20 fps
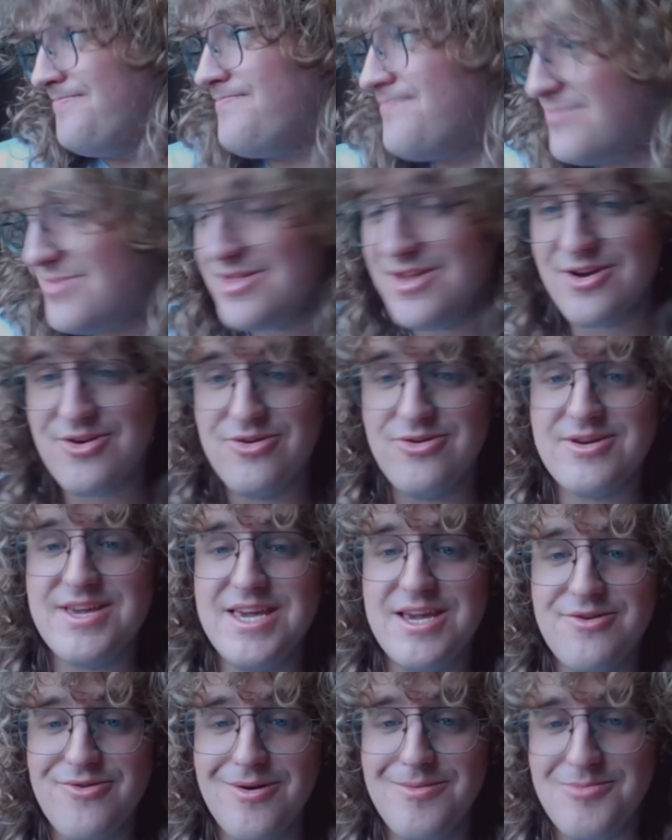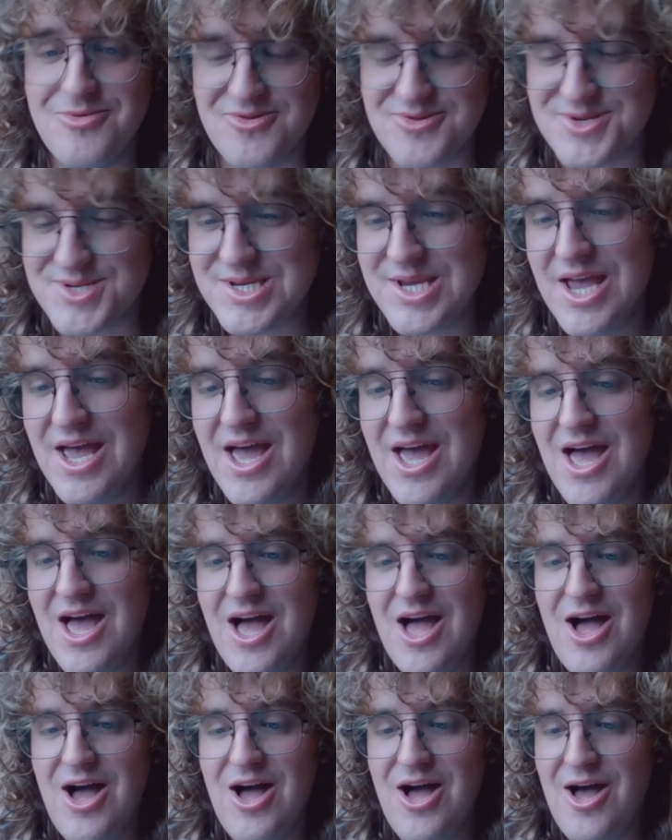the cookie crumbles.
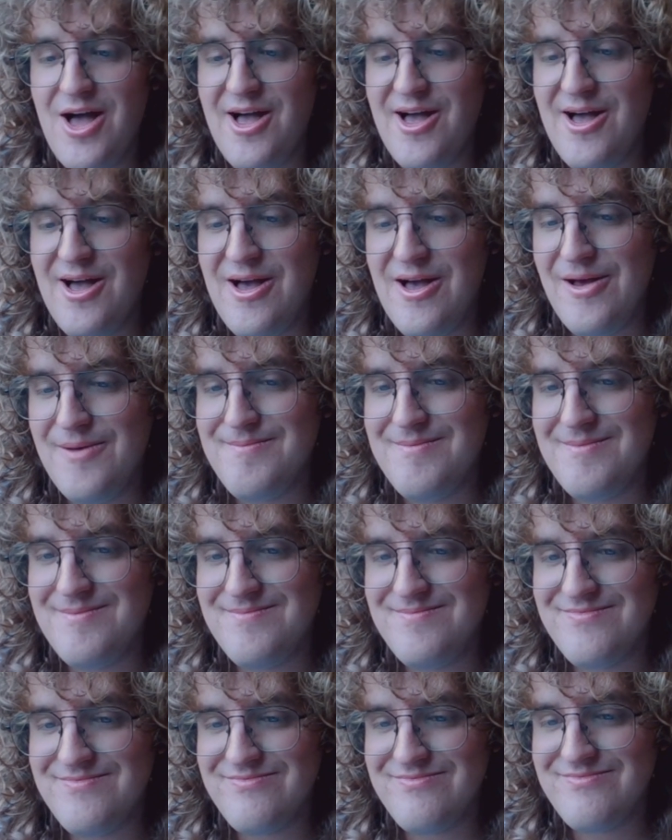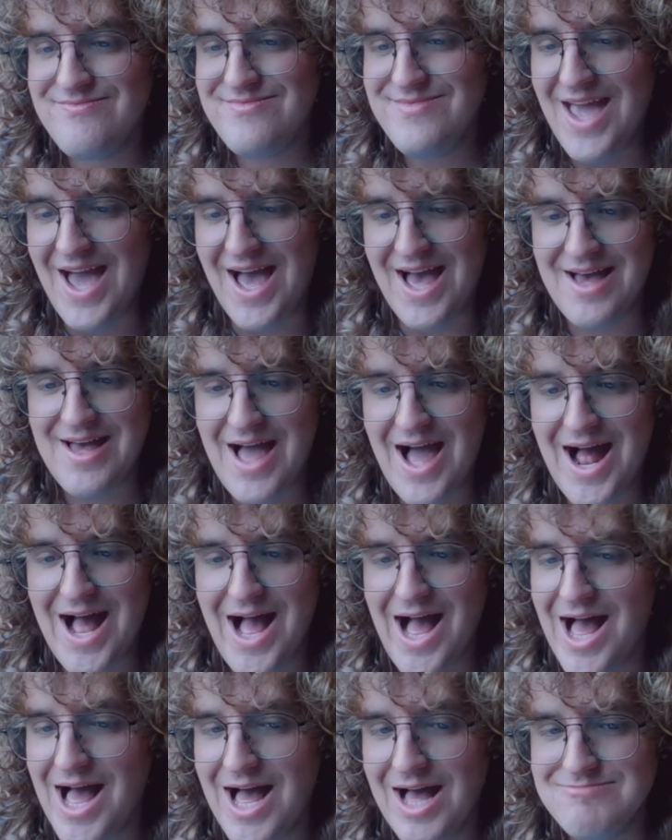Yeah,
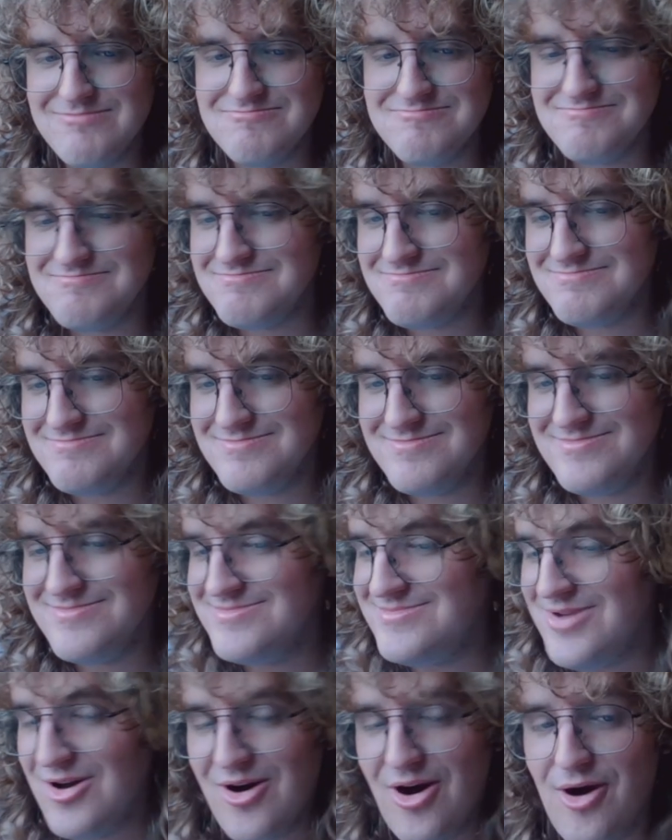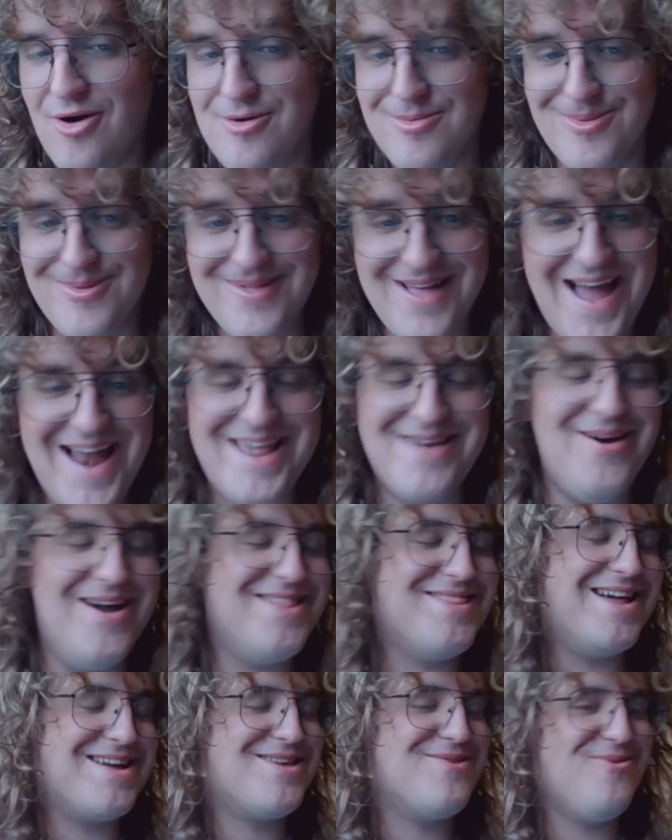horrible. Anyway,
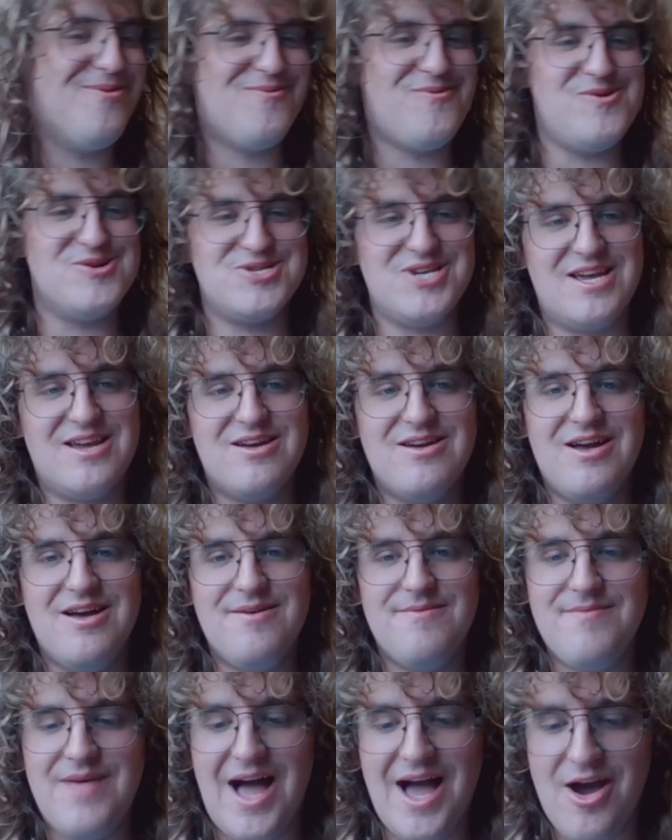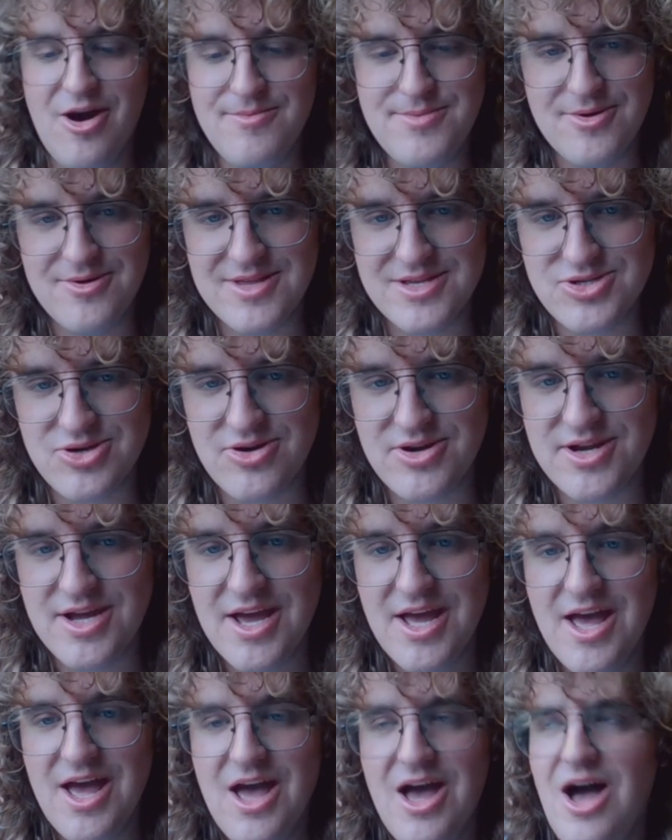thank you all for watching. I hope you all enjoyed.
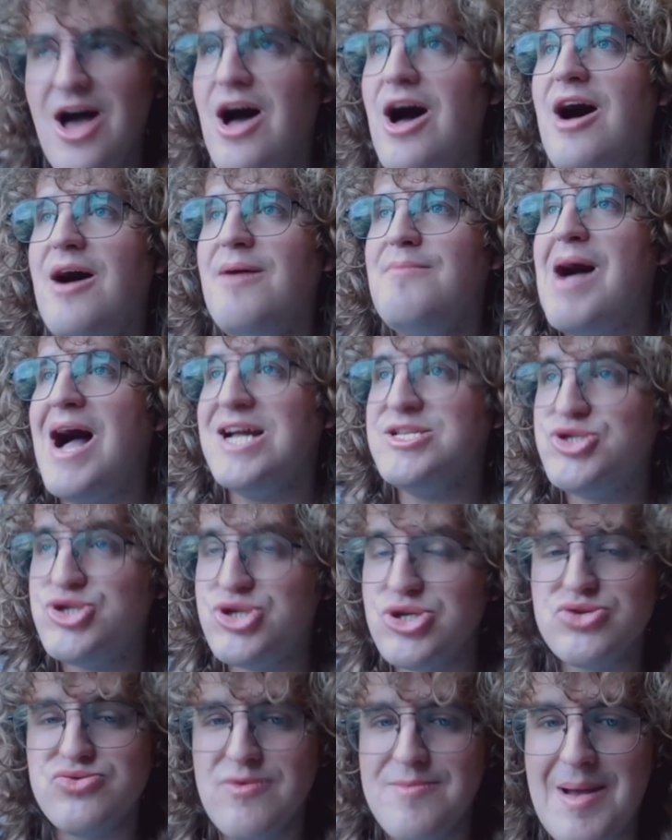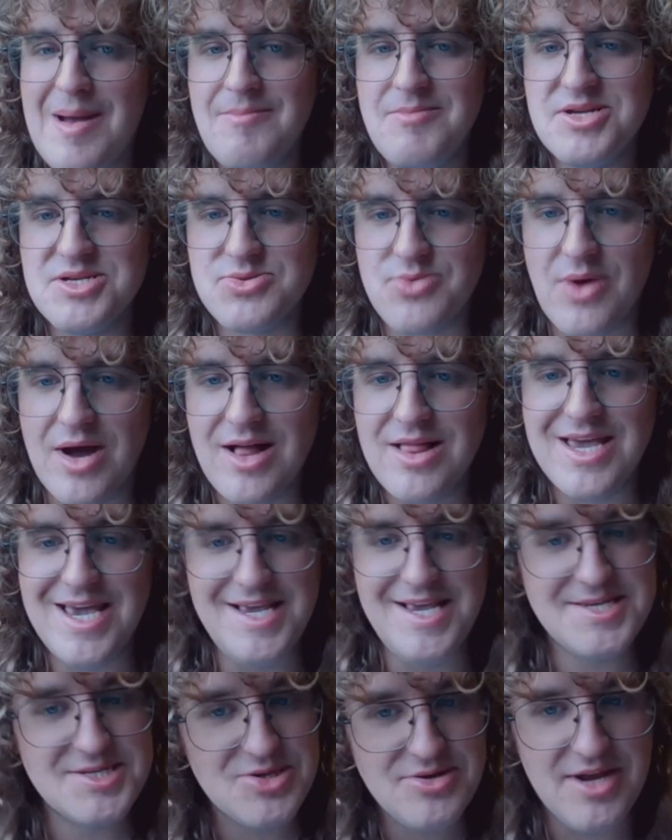I just remembered as well,
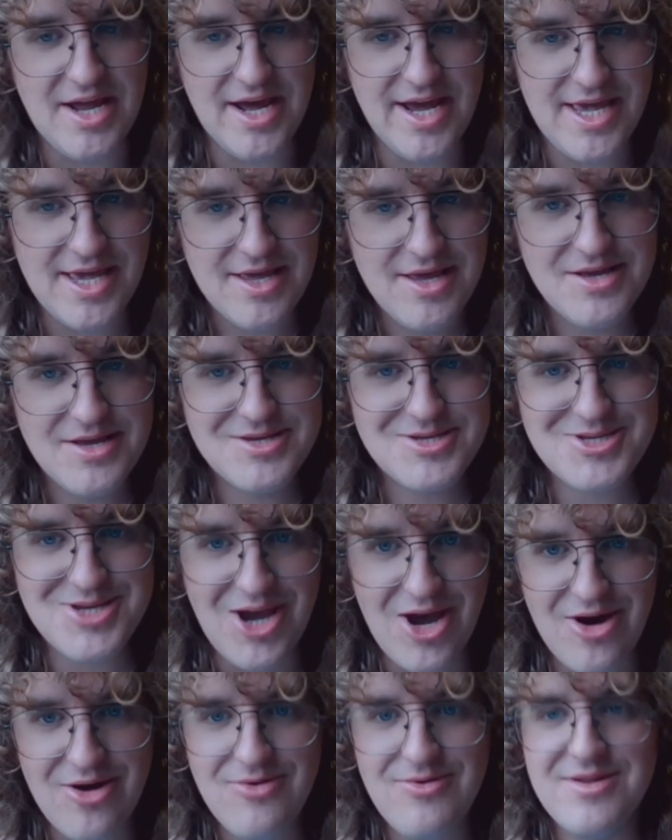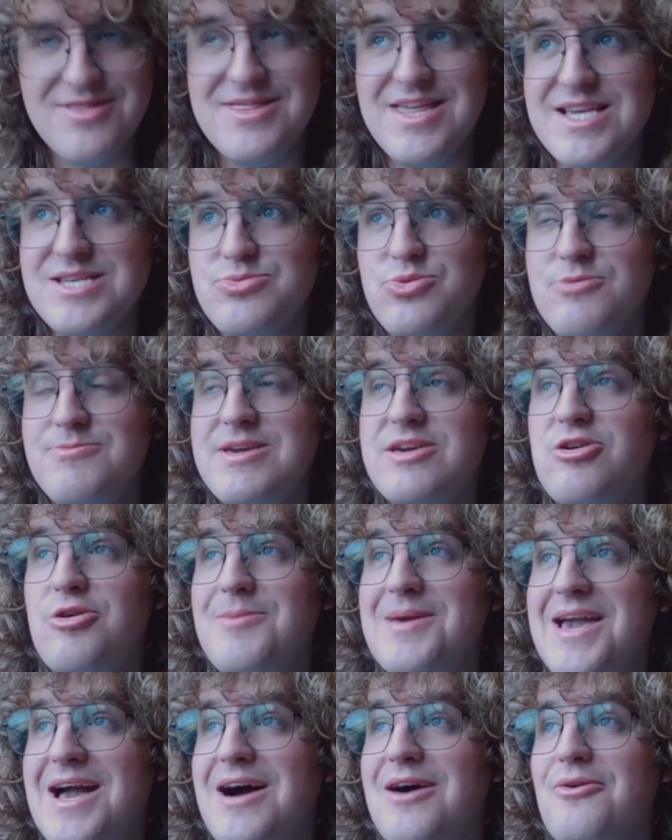it's Sunday. So, this will be
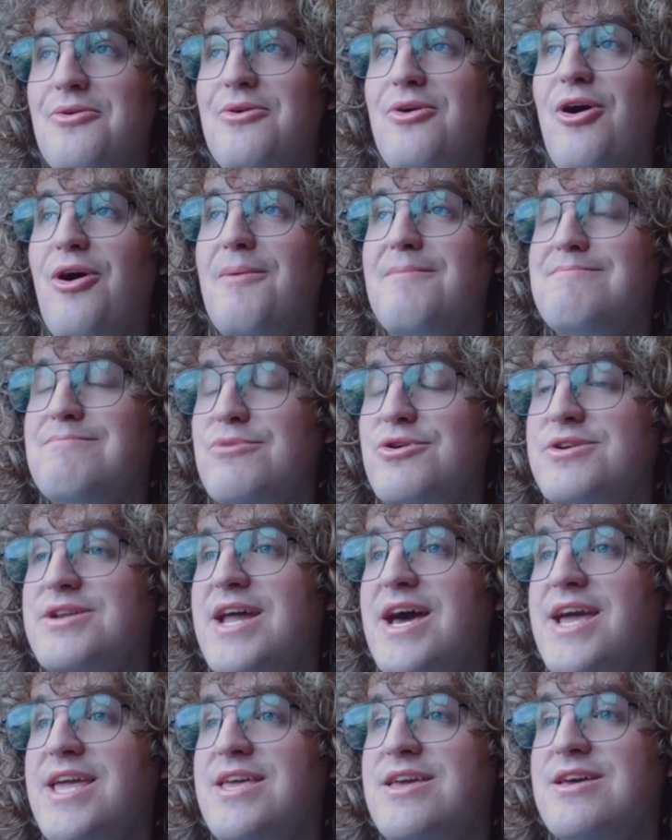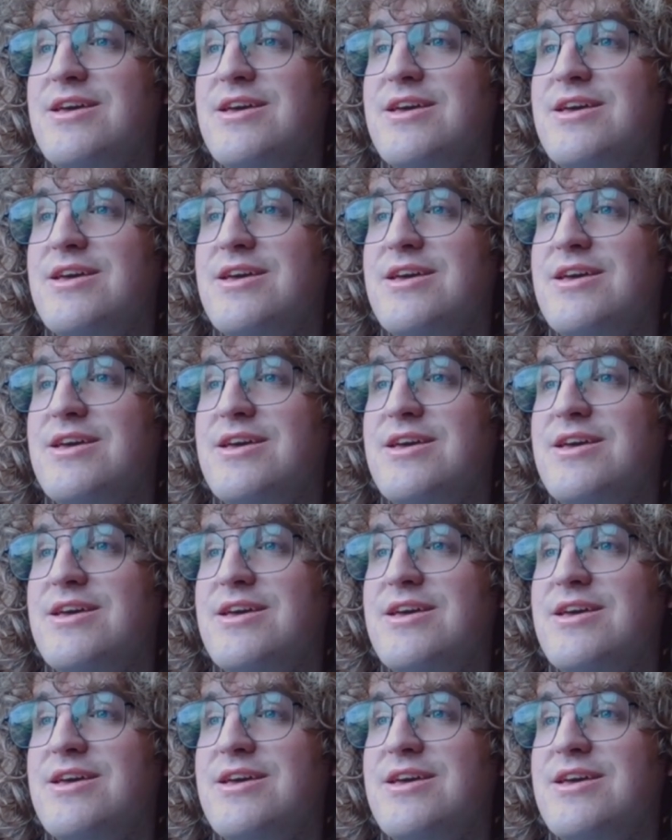coming out on Monday.